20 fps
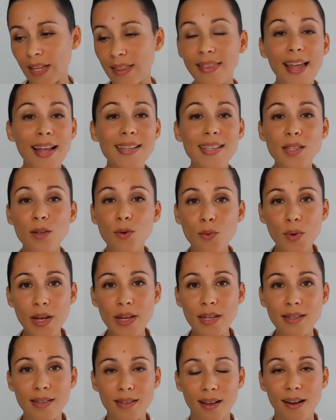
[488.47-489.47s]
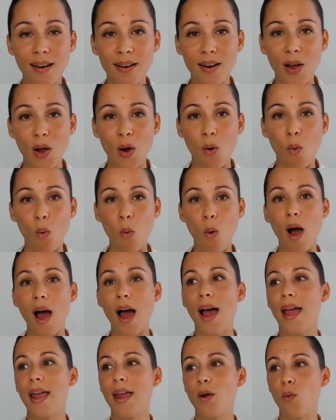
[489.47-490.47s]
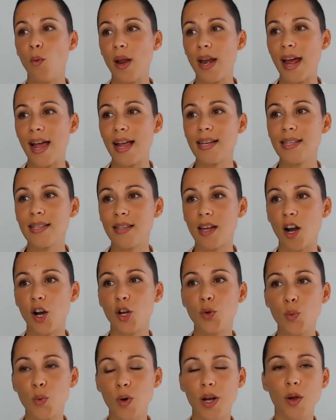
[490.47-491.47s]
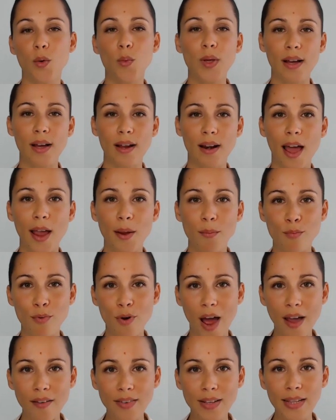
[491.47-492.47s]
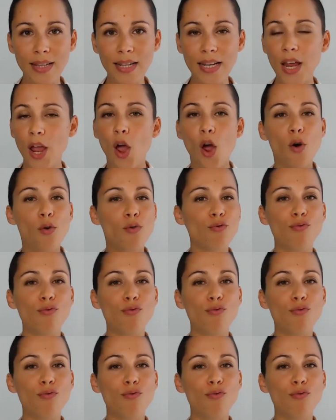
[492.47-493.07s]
that's the reason why when I start working with a client privately,